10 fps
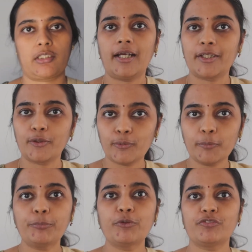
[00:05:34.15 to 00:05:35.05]
I
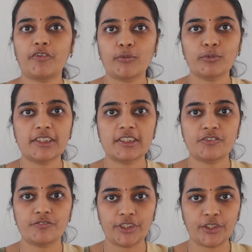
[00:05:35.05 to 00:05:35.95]
hope you found
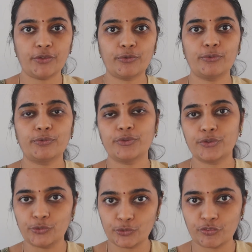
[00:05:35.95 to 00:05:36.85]
this video
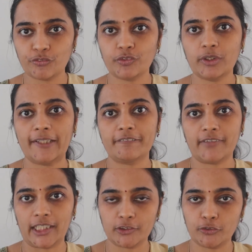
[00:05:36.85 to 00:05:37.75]
useful and
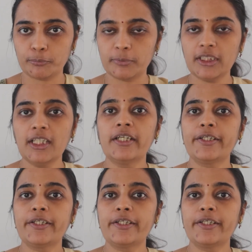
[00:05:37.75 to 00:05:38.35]
valuable.